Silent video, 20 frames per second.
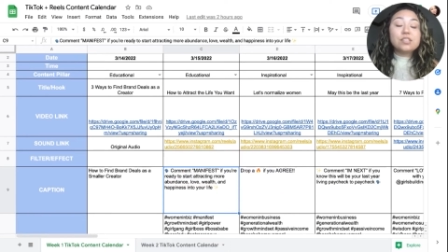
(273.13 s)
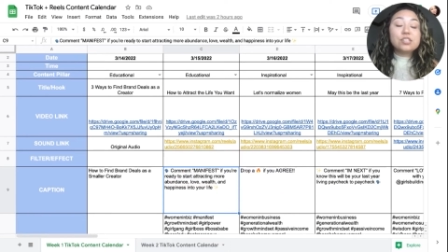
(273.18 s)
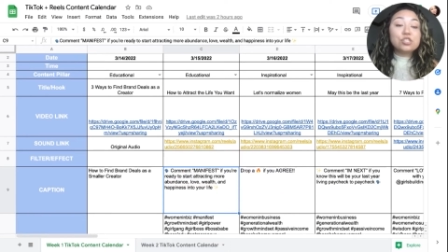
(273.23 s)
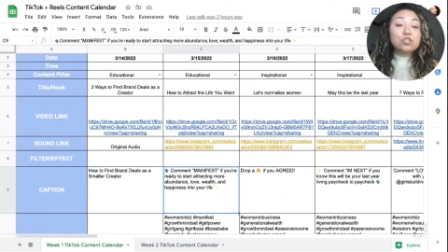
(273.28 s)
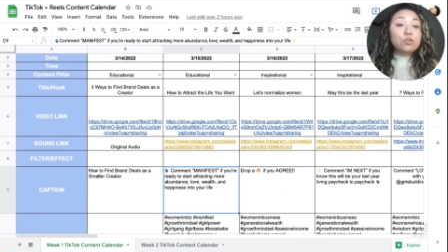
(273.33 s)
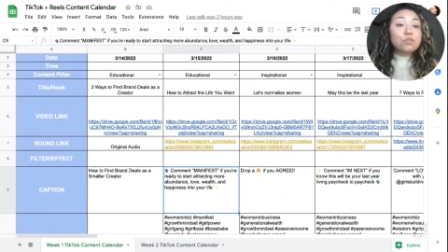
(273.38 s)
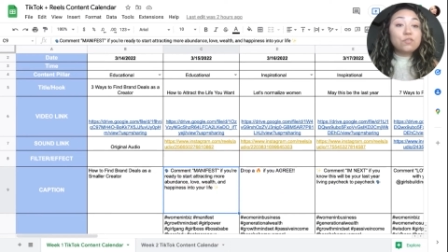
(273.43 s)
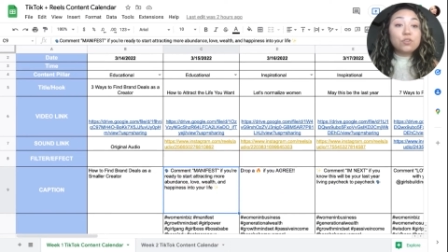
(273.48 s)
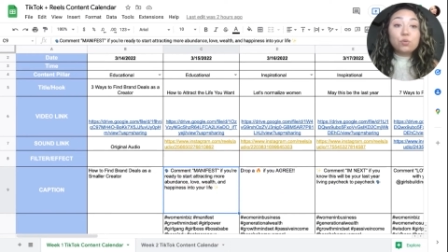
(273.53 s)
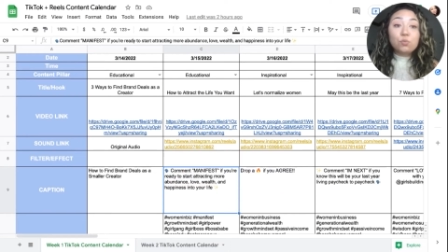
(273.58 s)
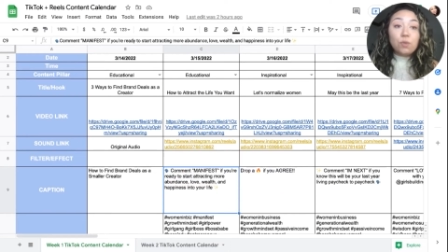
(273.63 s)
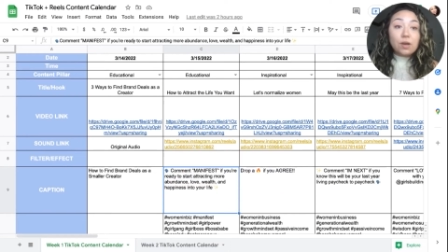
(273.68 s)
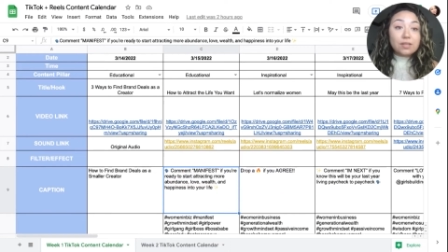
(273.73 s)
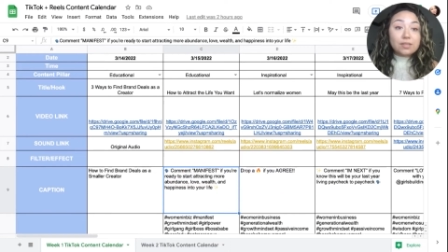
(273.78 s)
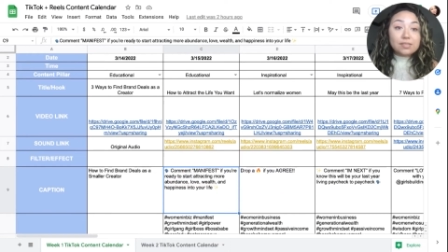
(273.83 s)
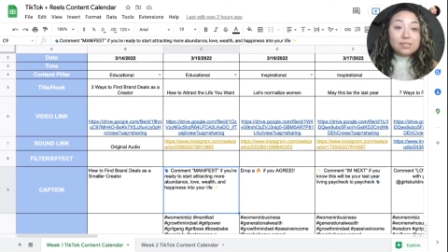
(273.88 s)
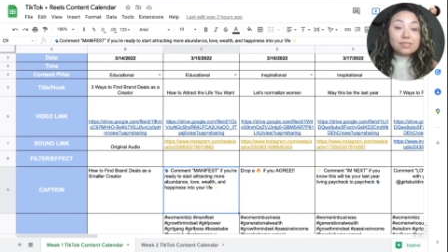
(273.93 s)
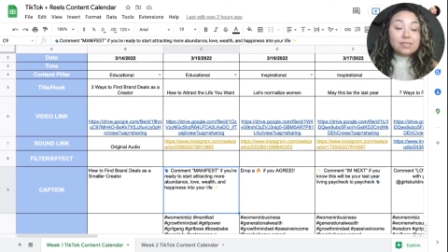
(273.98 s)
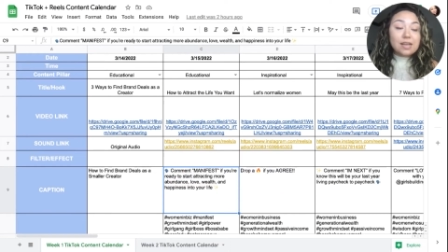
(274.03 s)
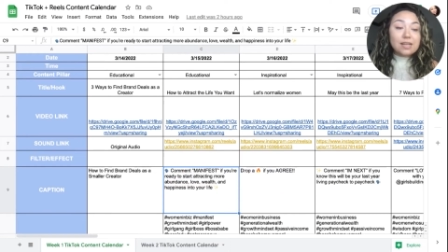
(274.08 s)
So if you want
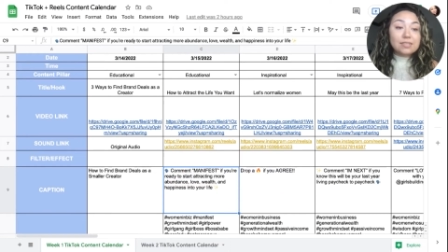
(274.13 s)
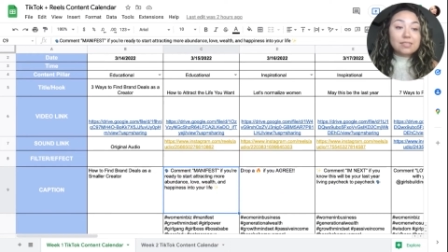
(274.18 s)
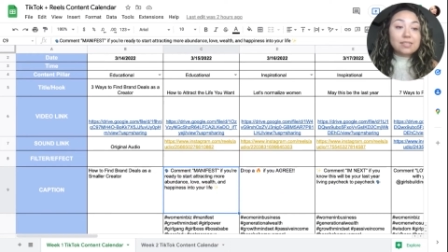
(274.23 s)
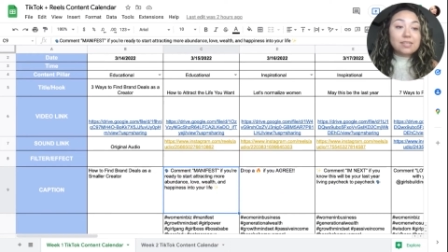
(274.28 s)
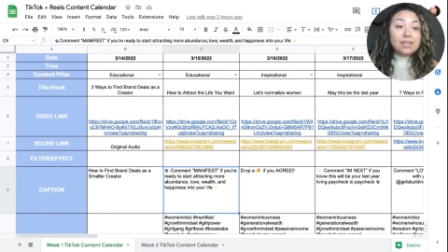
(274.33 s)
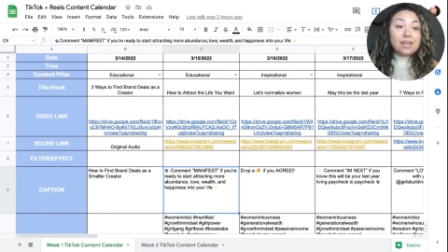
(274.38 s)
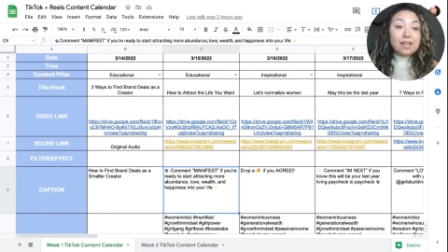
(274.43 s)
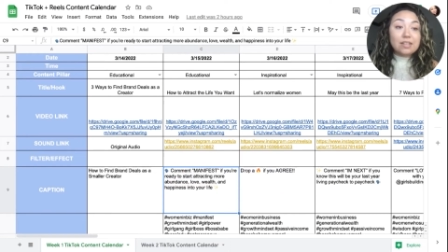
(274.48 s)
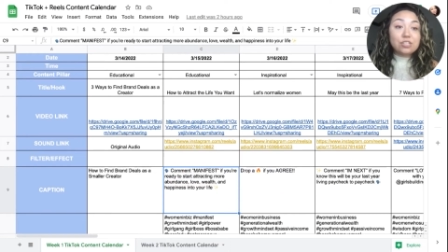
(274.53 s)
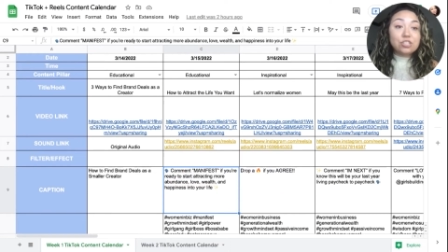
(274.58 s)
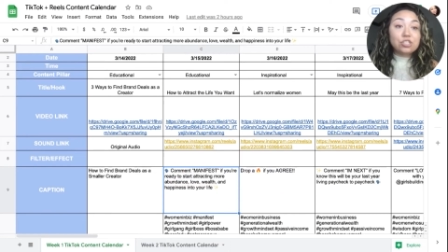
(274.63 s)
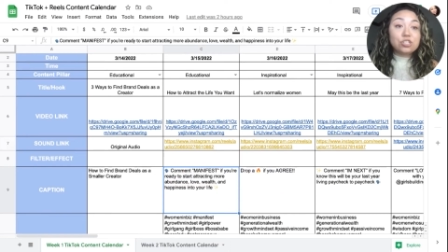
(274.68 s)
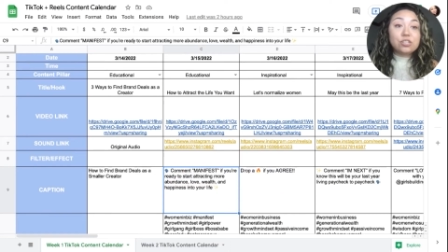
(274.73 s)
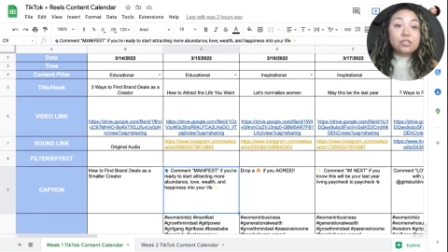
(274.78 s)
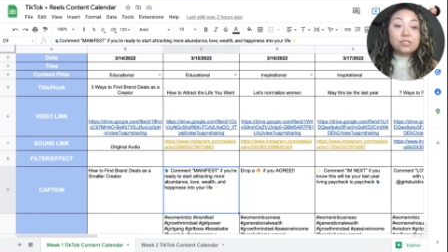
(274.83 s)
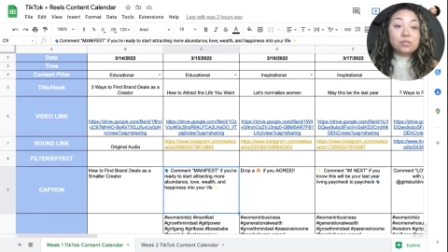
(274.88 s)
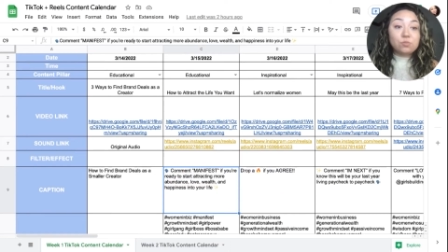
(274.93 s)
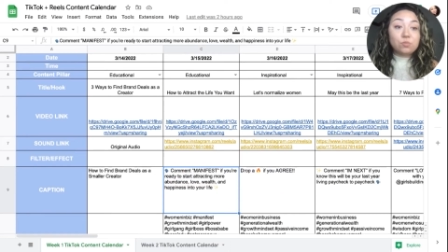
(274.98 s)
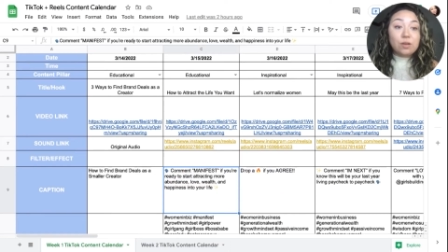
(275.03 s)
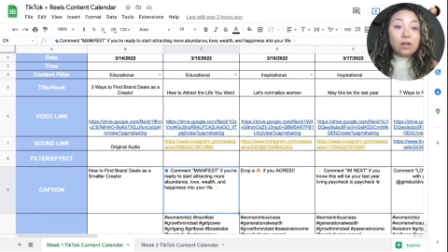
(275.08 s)
this content calendar
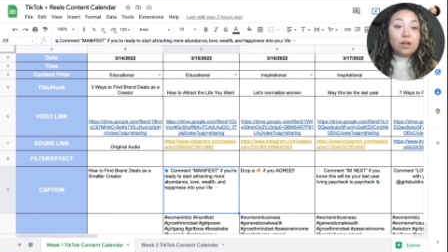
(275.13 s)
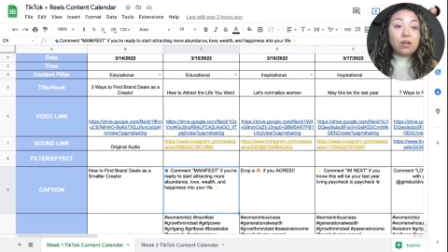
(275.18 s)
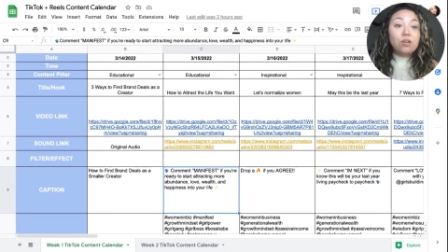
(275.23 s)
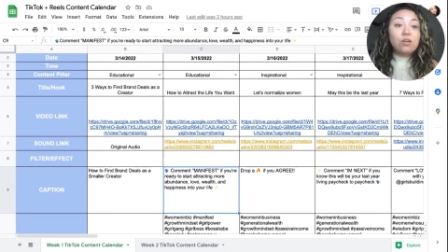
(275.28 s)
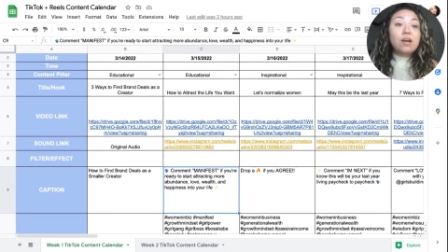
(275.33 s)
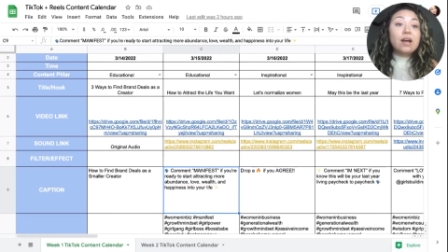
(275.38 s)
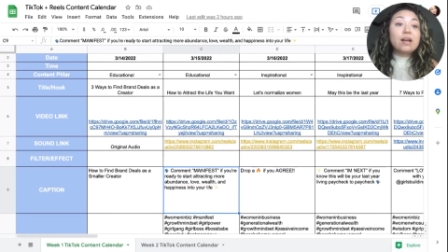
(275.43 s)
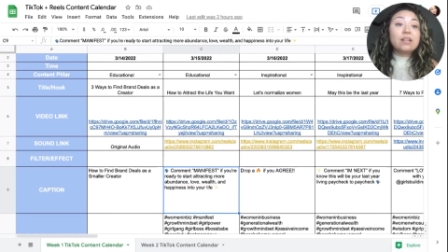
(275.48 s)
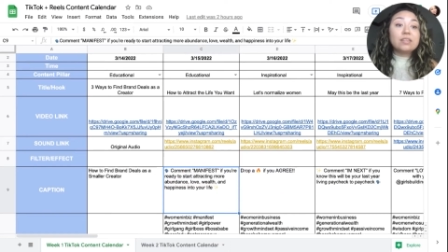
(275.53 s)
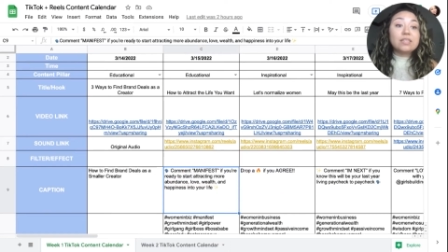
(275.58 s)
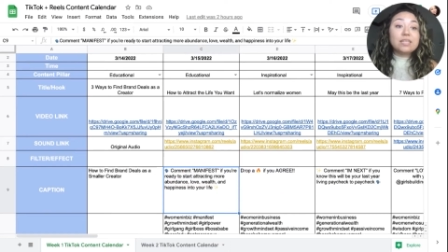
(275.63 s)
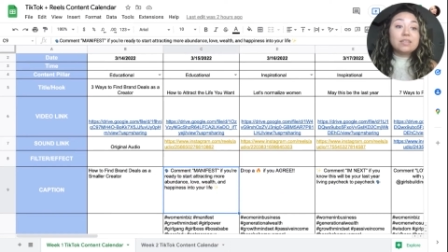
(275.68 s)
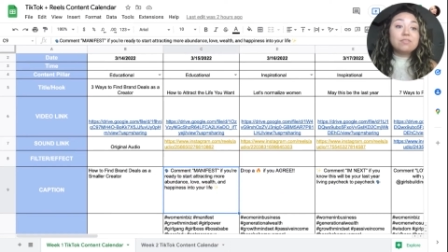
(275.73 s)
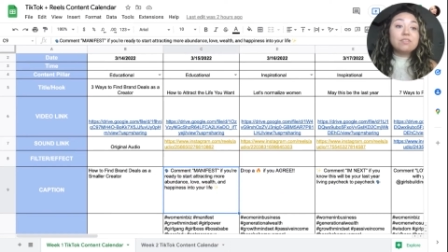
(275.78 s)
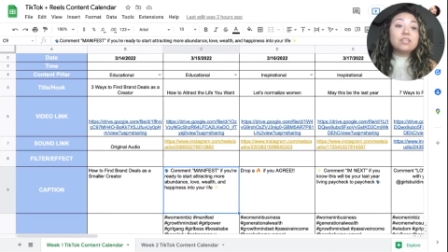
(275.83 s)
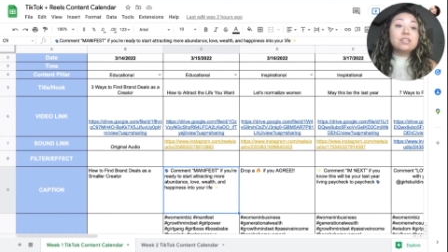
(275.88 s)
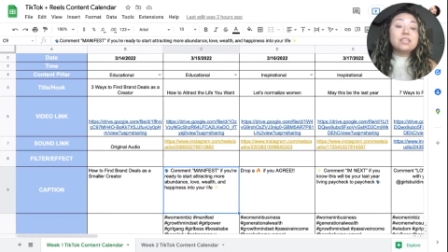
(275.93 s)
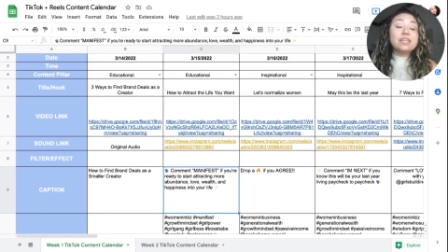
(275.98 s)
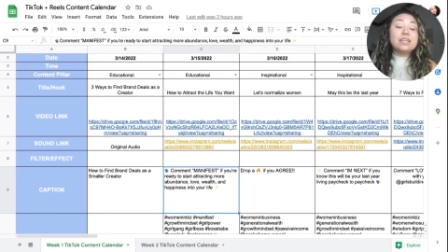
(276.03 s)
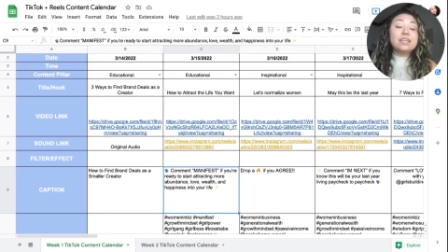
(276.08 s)
as well, I'll leave
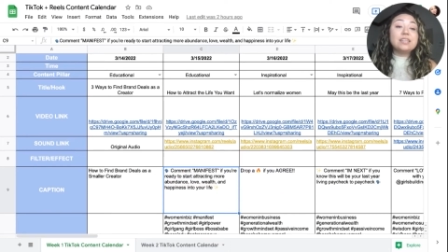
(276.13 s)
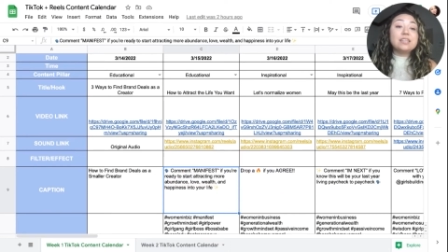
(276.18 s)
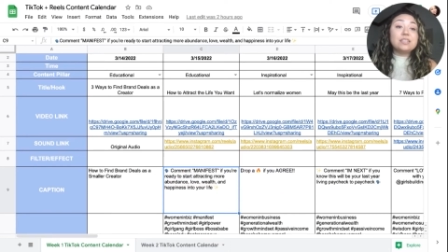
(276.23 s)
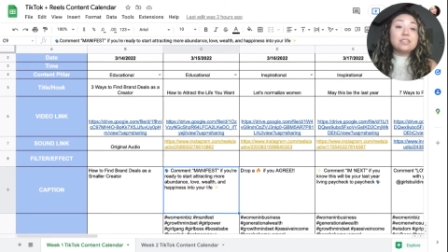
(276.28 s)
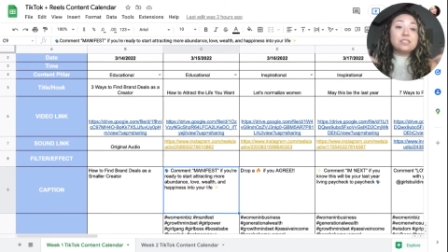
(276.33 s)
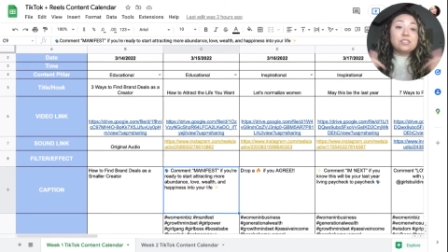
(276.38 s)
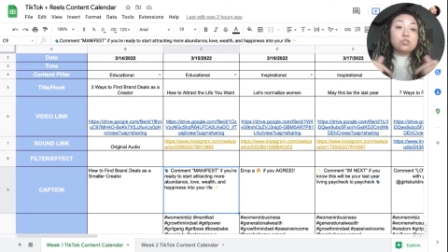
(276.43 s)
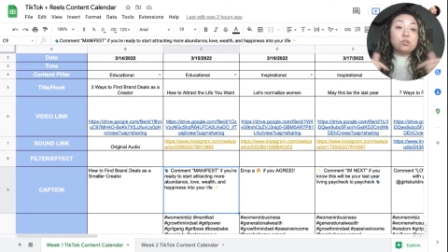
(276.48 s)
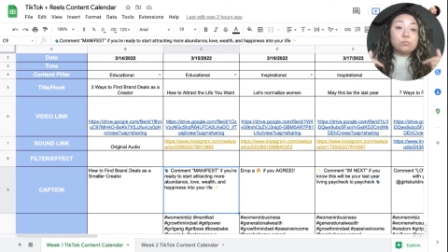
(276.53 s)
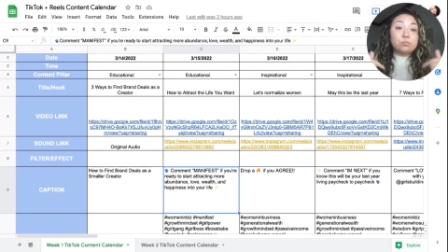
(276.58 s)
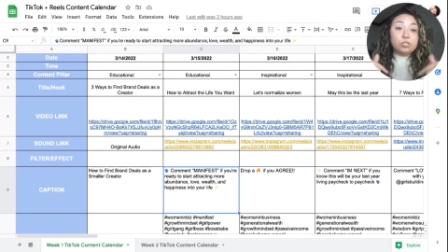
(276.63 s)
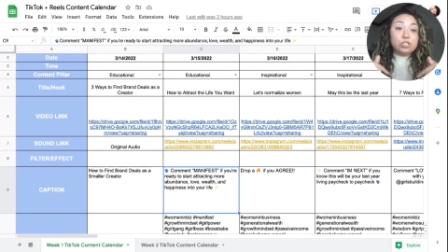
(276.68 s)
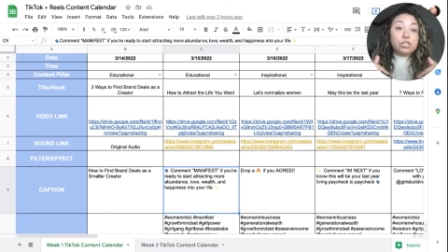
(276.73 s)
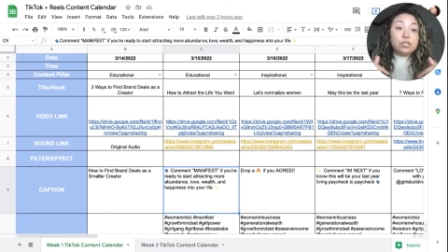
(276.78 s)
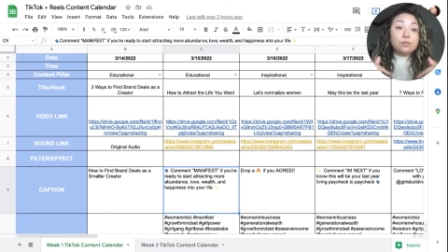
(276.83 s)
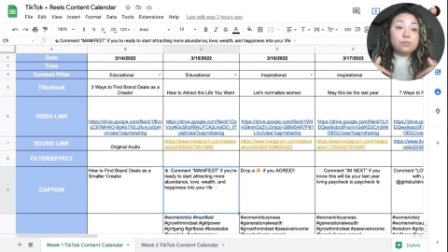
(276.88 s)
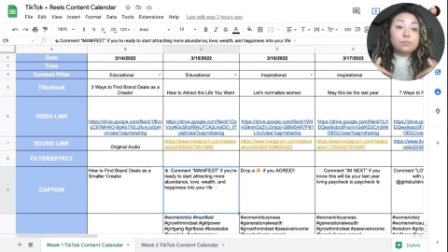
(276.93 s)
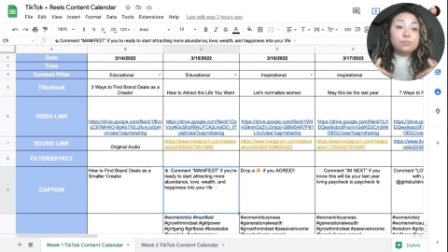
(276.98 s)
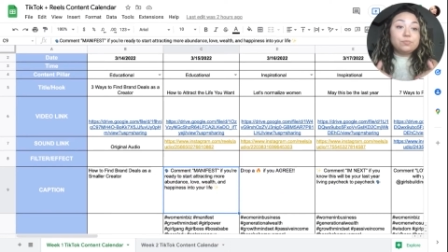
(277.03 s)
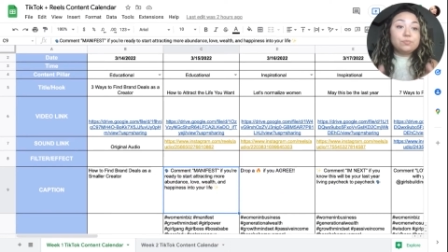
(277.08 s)
the link in the
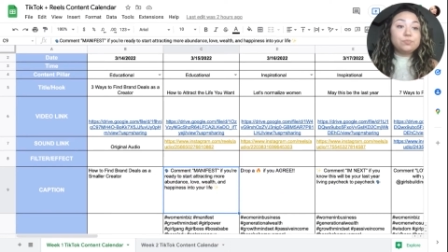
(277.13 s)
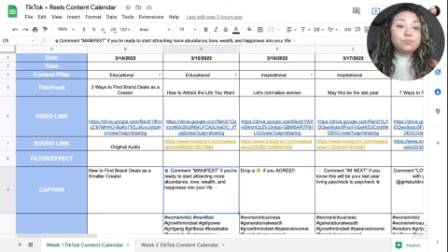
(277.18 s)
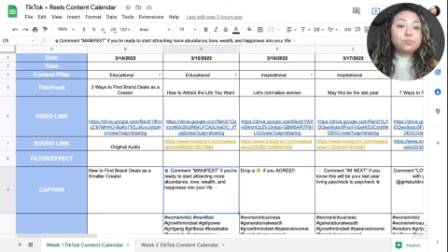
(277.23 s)
description.